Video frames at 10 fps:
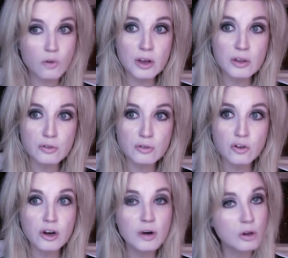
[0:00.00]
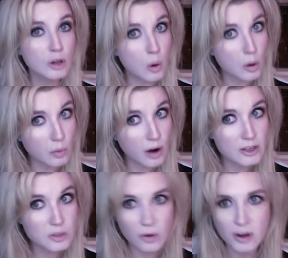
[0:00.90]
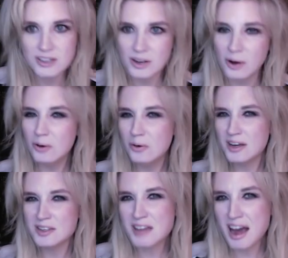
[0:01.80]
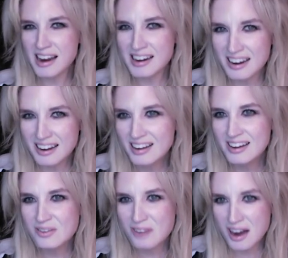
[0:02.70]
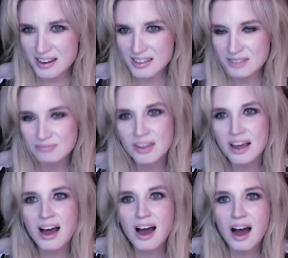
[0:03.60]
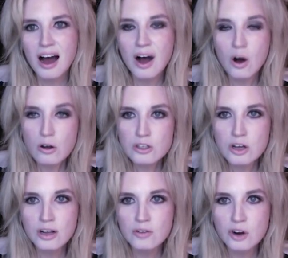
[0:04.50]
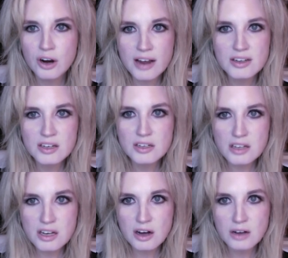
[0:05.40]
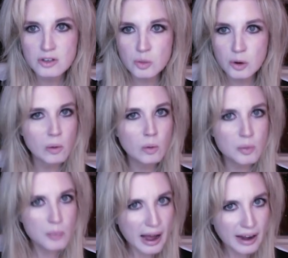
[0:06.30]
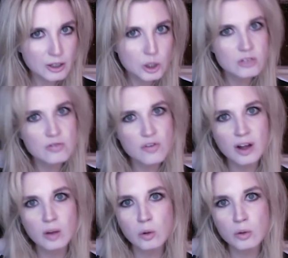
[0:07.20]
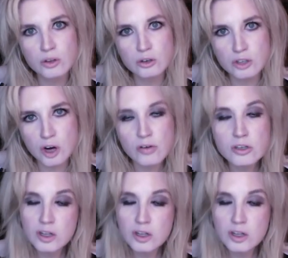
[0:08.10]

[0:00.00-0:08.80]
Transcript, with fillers: for either free or a lower price point. Oh, exciting, right? Also, if you're an AT&T customer, there will be packages available with your service. A